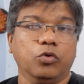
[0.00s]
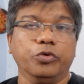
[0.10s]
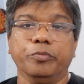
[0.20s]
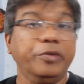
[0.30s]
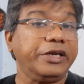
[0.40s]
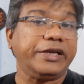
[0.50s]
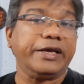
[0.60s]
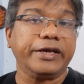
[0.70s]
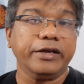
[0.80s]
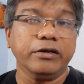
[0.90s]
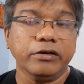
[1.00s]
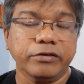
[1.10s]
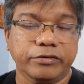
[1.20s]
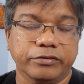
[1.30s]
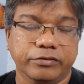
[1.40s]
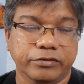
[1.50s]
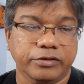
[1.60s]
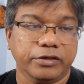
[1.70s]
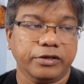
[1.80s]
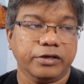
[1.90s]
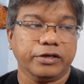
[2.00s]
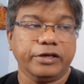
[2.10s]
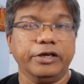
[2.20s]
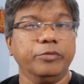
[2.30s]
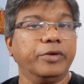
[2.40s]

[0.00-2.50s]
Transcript: We meet again in